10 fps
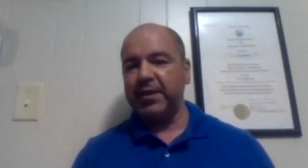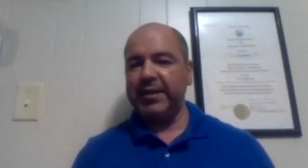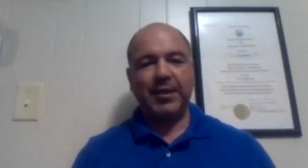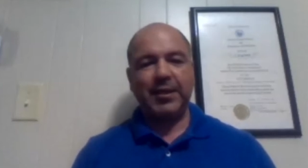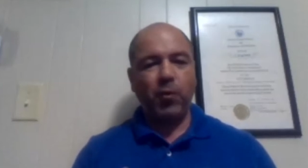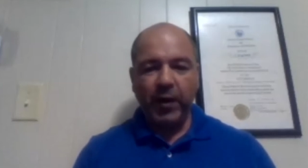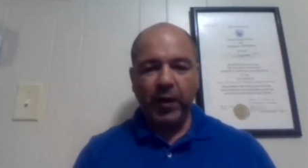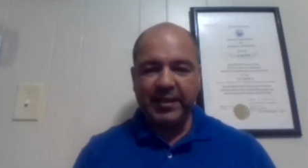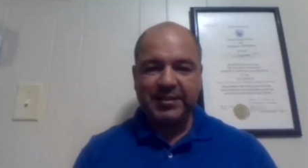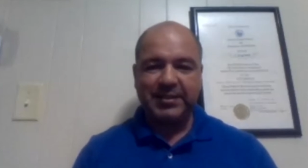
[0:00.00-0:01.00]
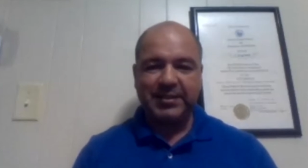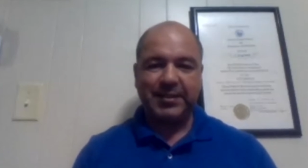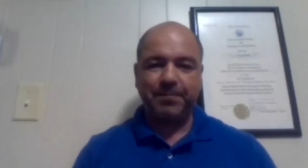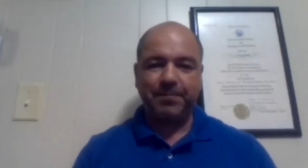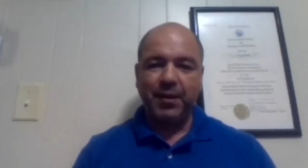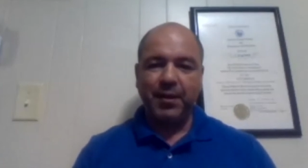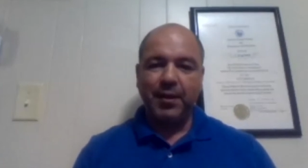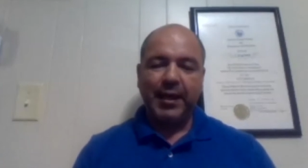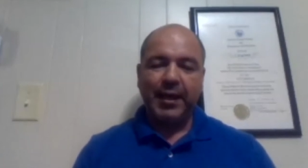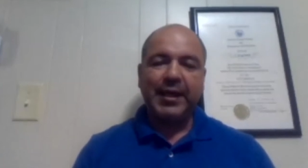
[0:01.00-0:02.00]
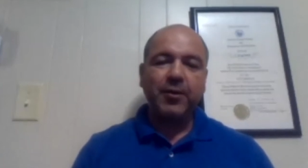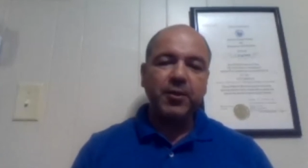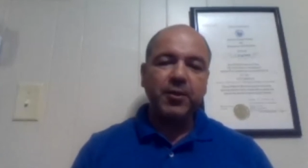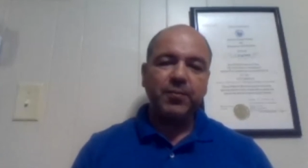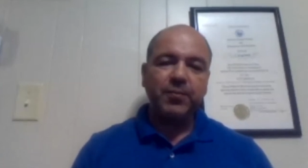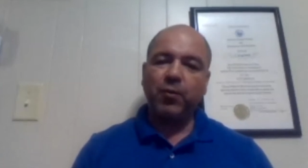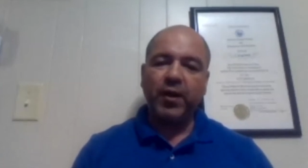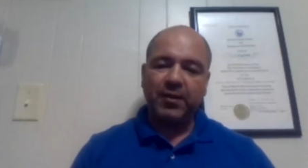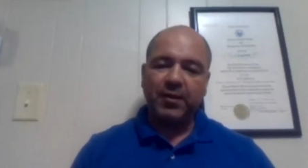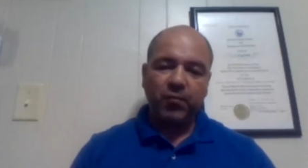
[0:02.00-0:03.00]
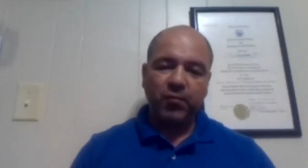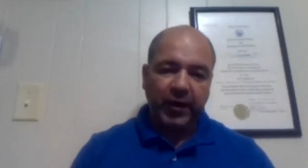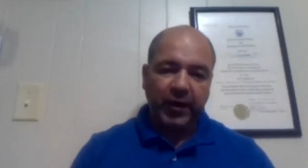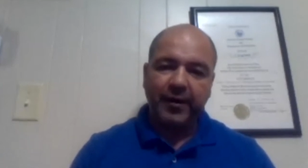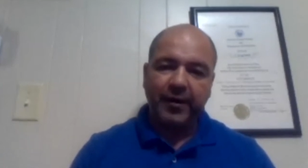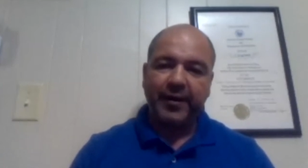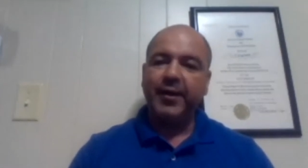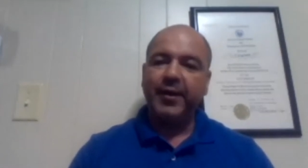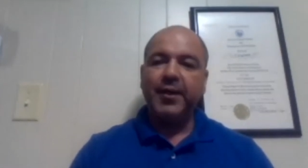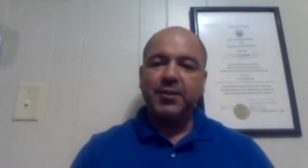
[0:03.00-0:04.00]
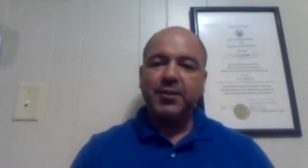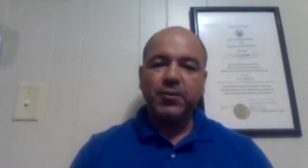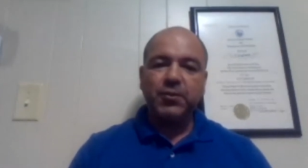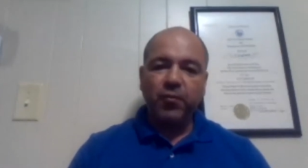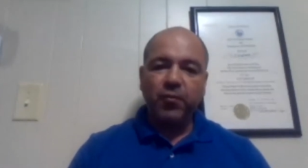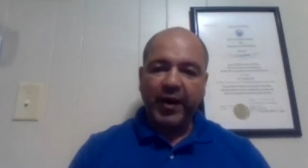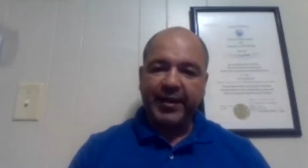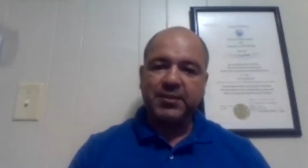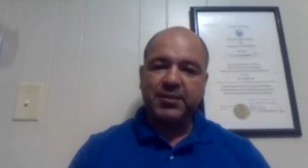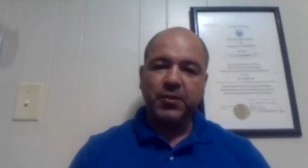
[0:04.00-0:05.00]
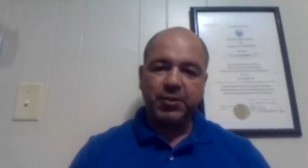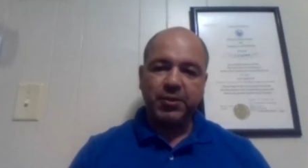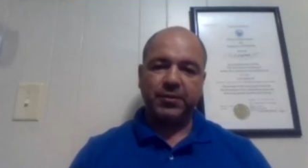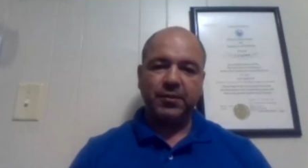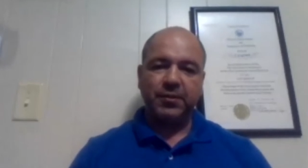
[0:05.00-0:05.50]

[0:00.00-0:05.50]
it's a great system and I'm going to be working very hard to, to find a solution.